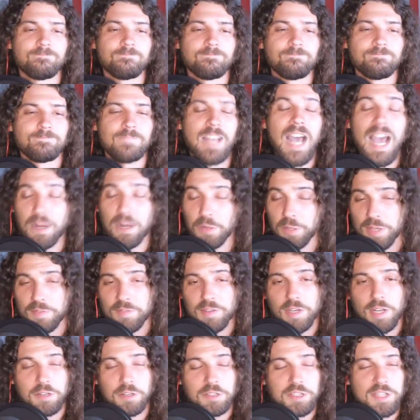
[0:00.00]
I don't
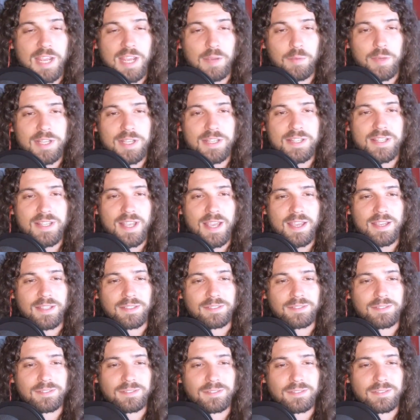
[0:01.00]
even understand what he's saying,
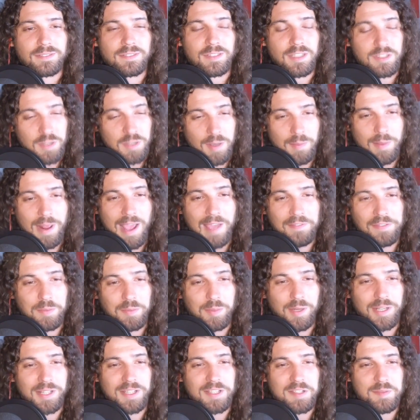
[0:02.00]
so I'm going to have to
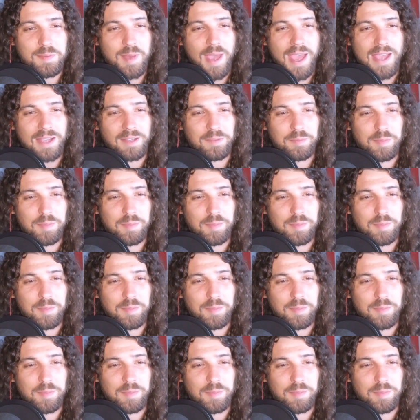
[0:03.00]
bring this back.